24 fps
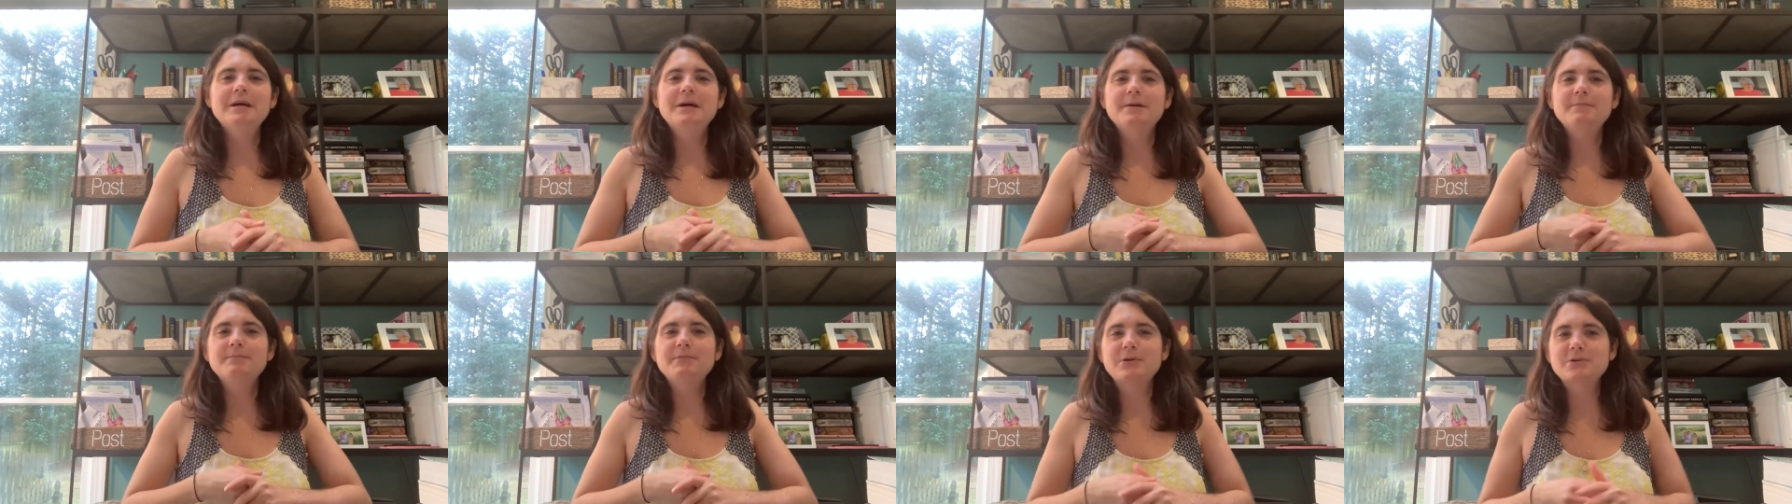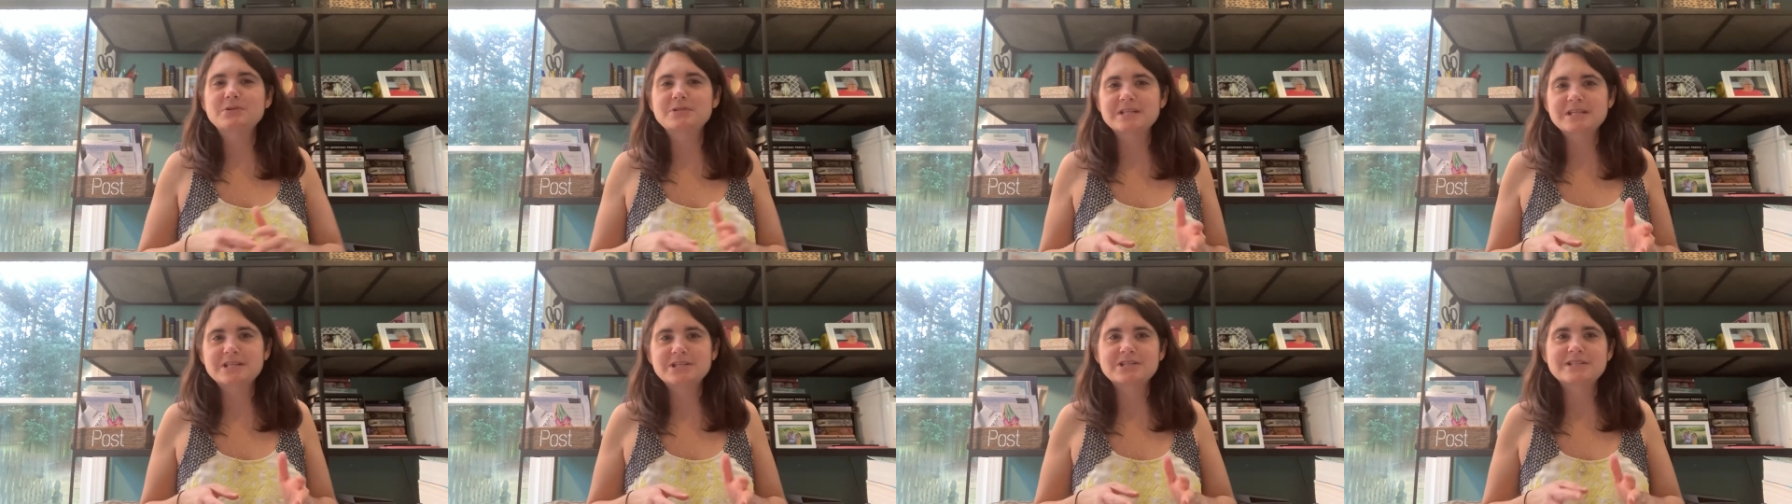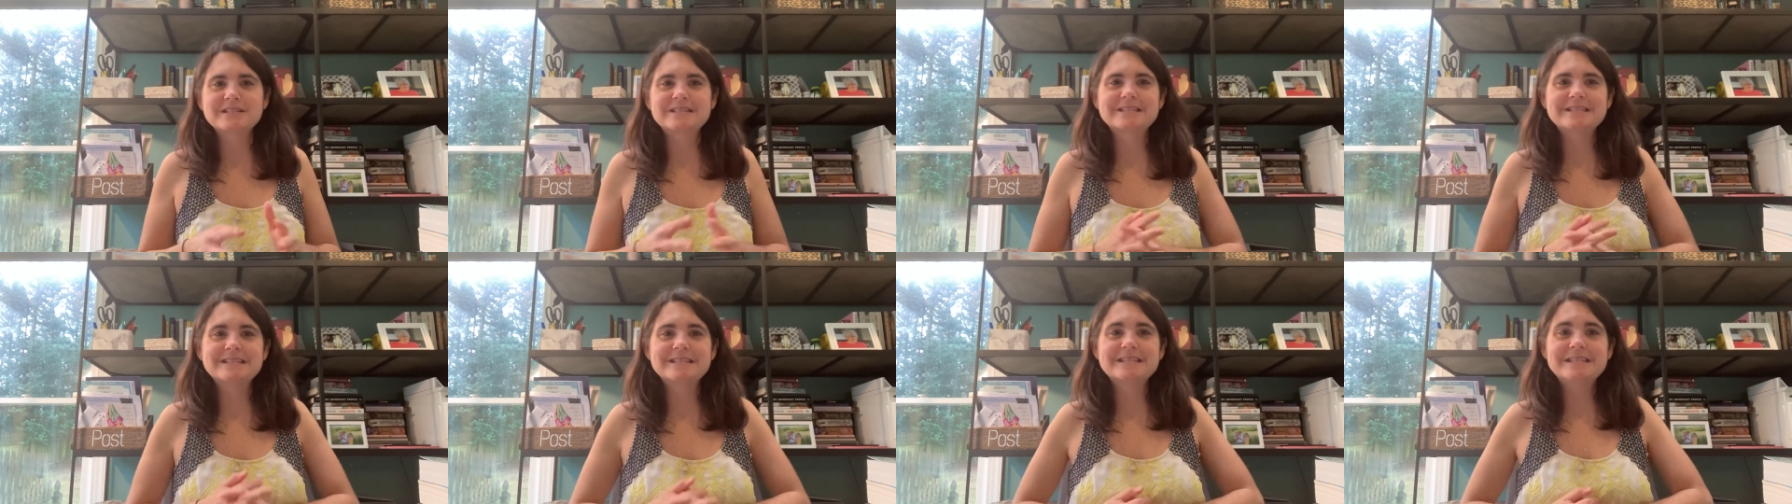mostly
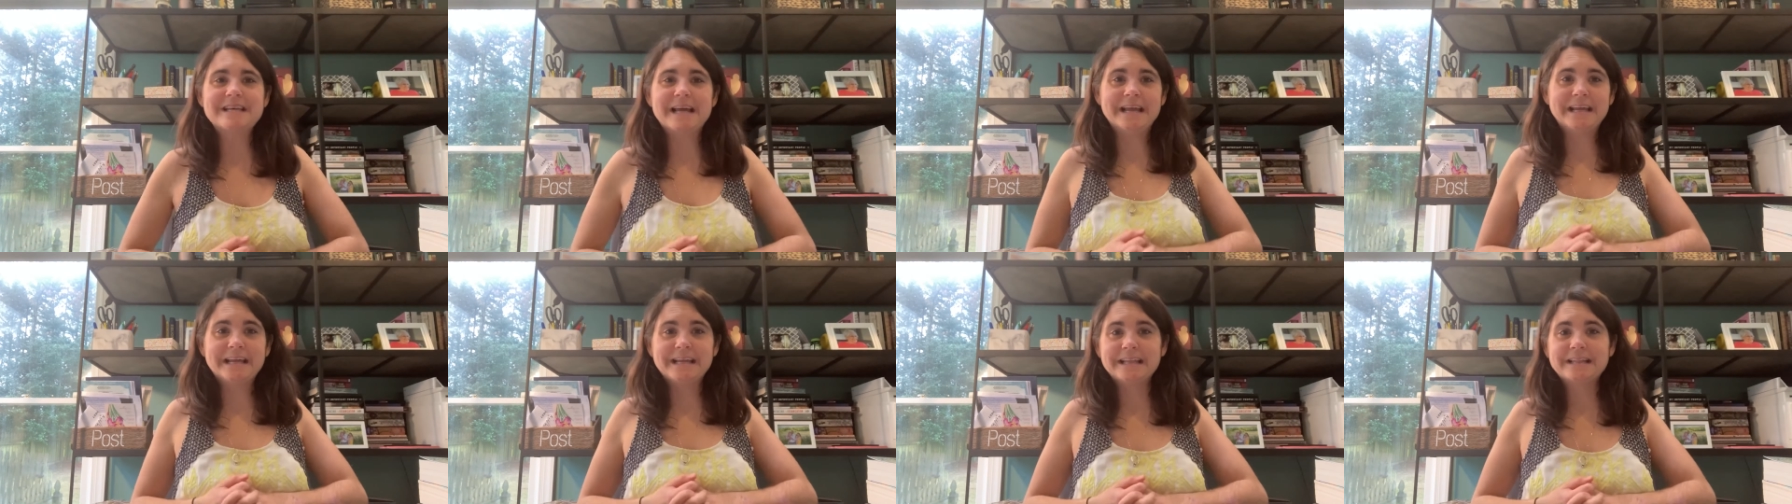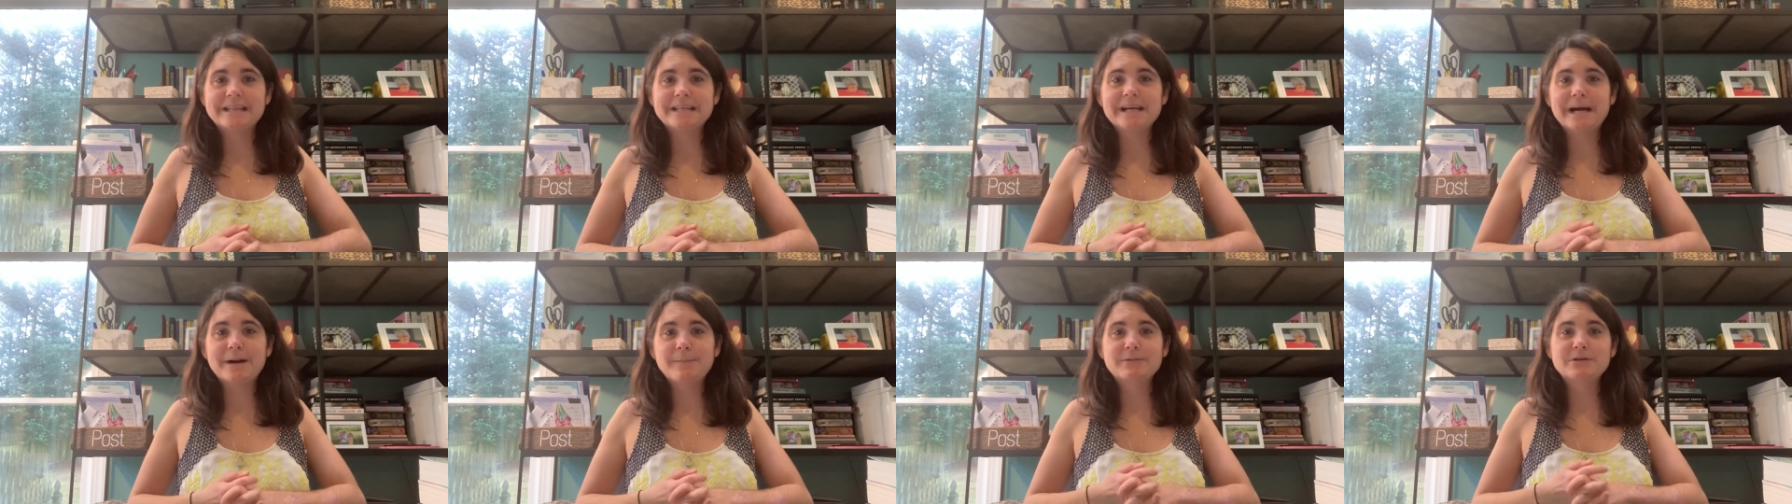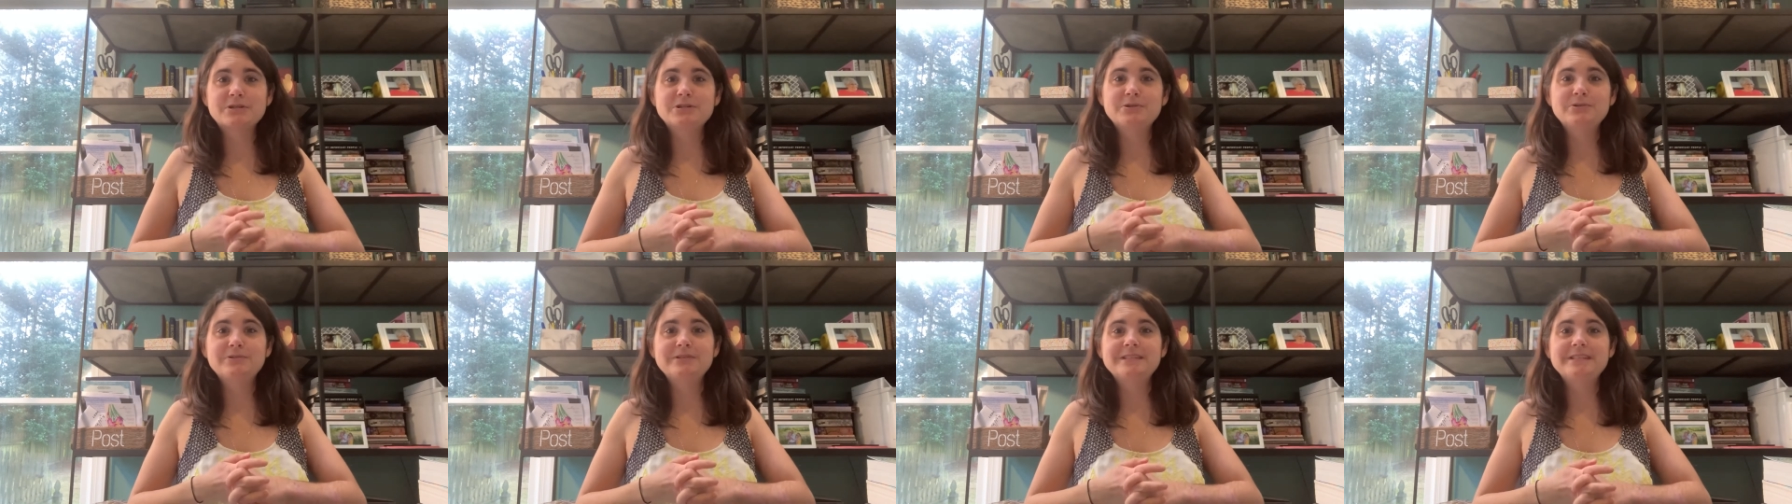just taking the
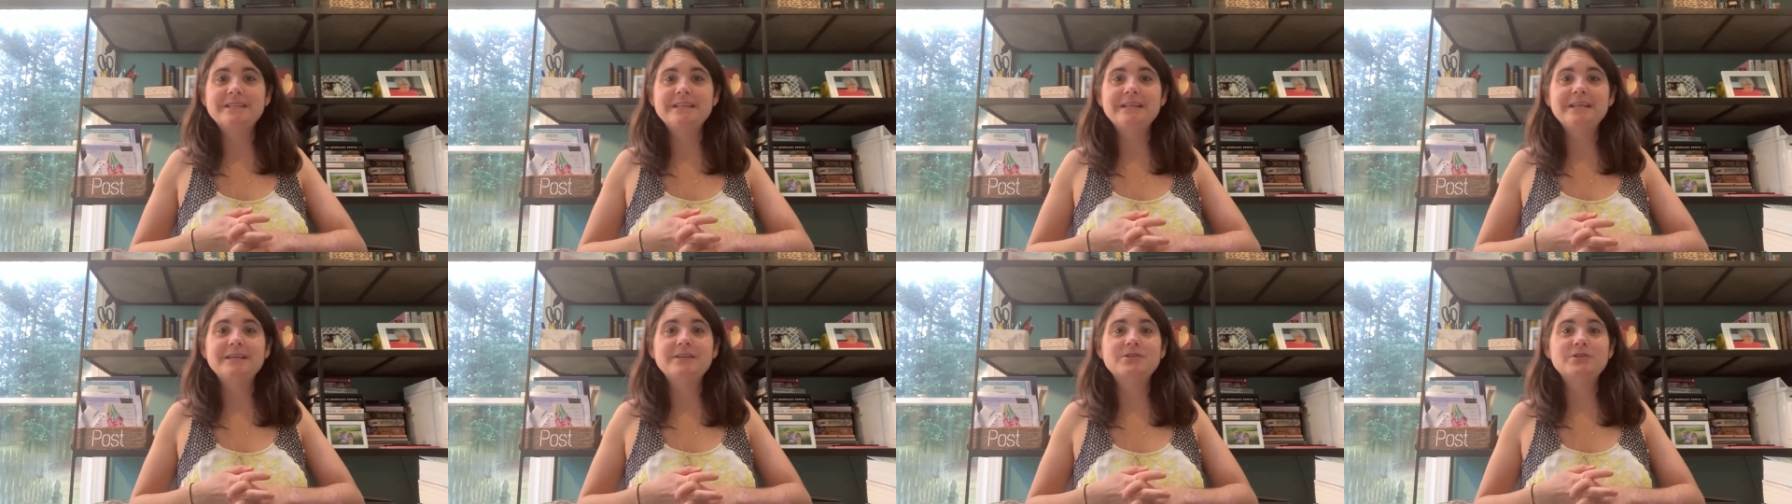opportunity